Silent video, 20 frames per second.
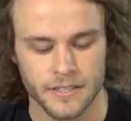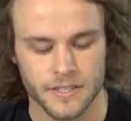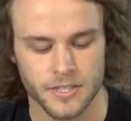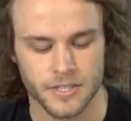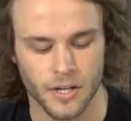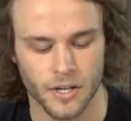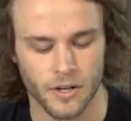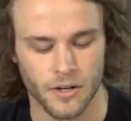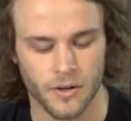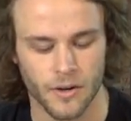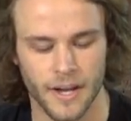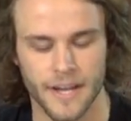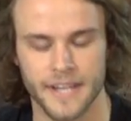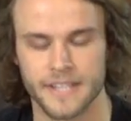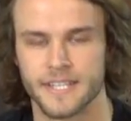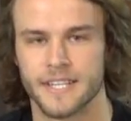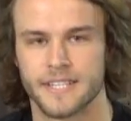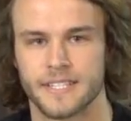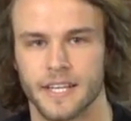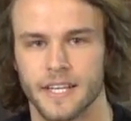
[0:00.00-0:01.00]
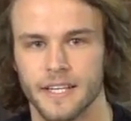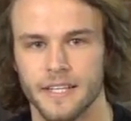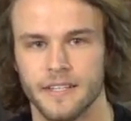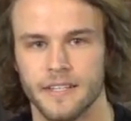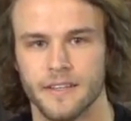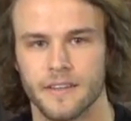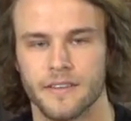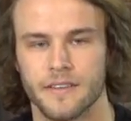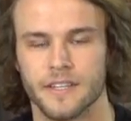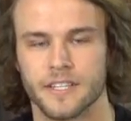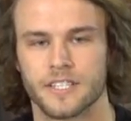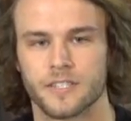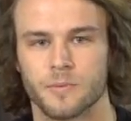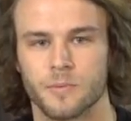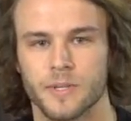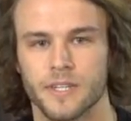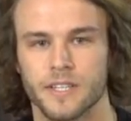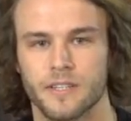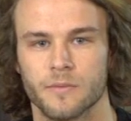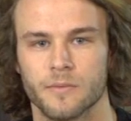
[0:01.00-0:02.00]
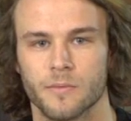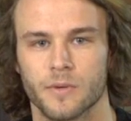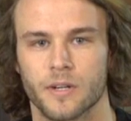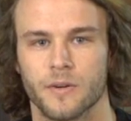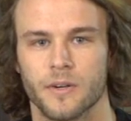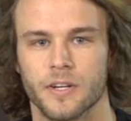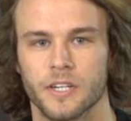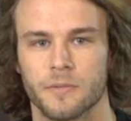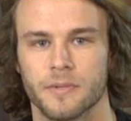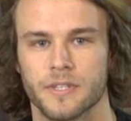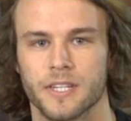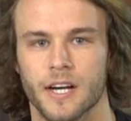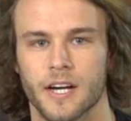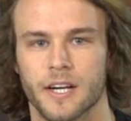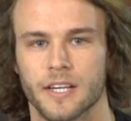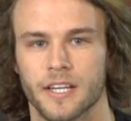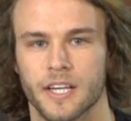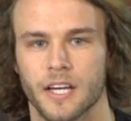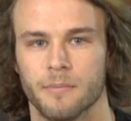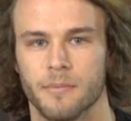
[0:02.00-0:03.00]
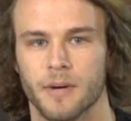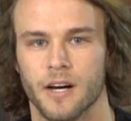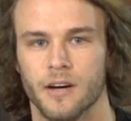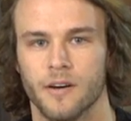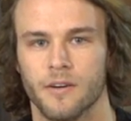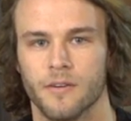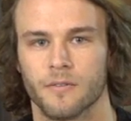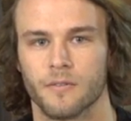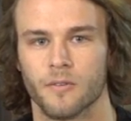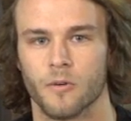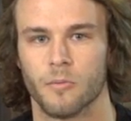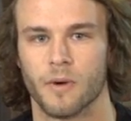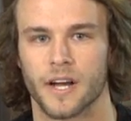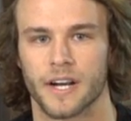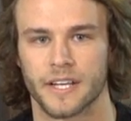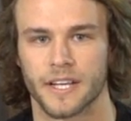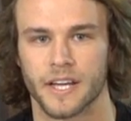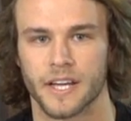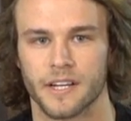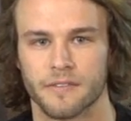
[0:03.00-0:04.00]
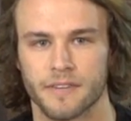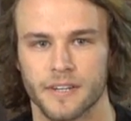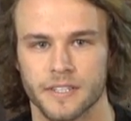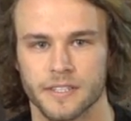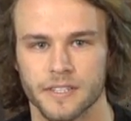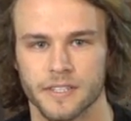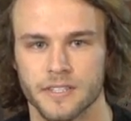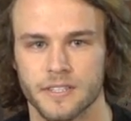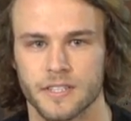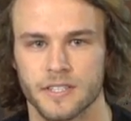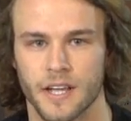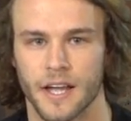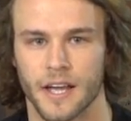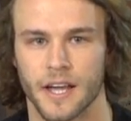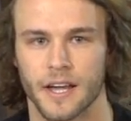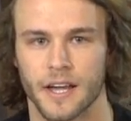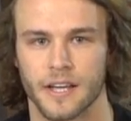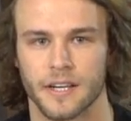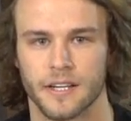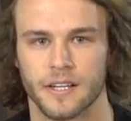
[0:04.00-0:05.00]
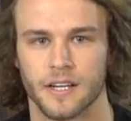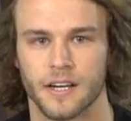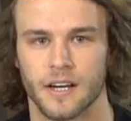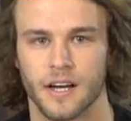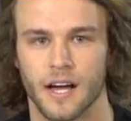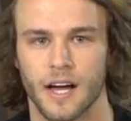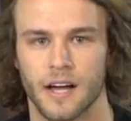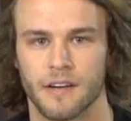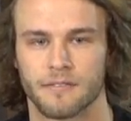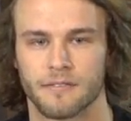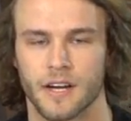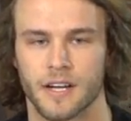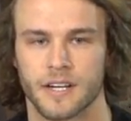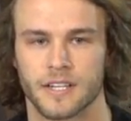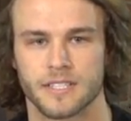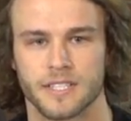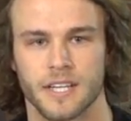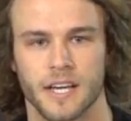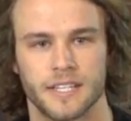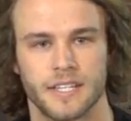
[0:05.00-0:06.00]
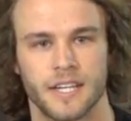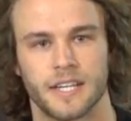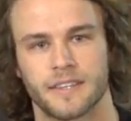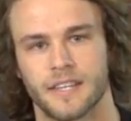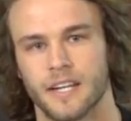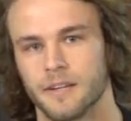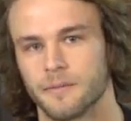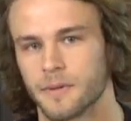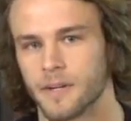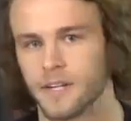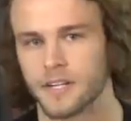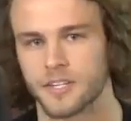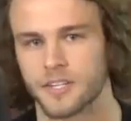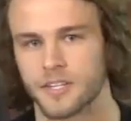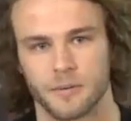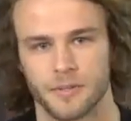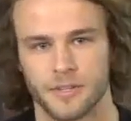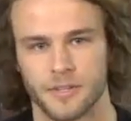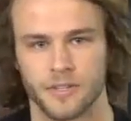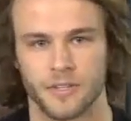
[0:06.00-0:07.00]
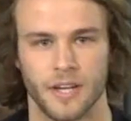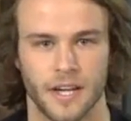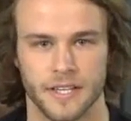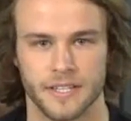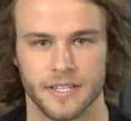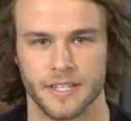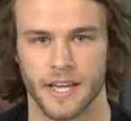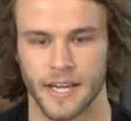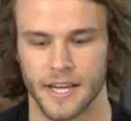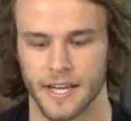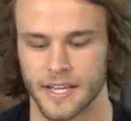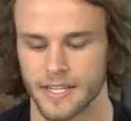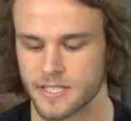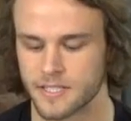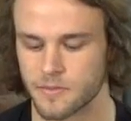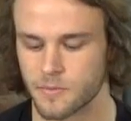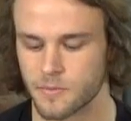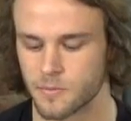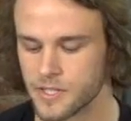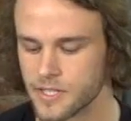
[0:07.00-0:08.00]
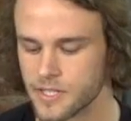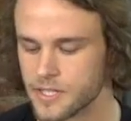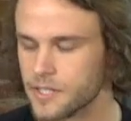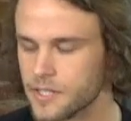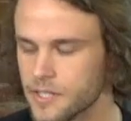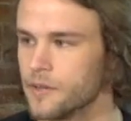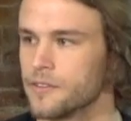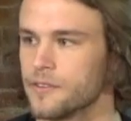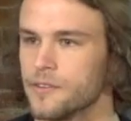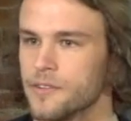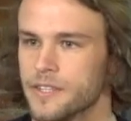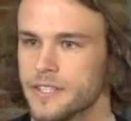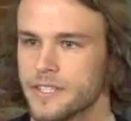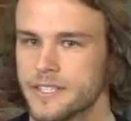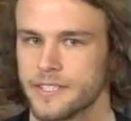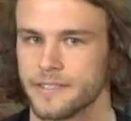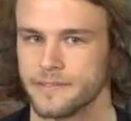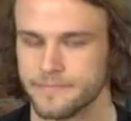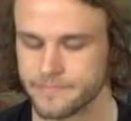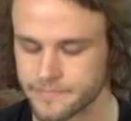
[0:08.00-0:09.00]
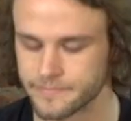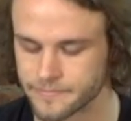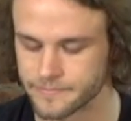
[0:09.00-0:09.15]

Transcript: So as I said, this week we're going to be talking about robotic end effectors, and I've got a slide deck that I'm going to share with you guys as we go through this.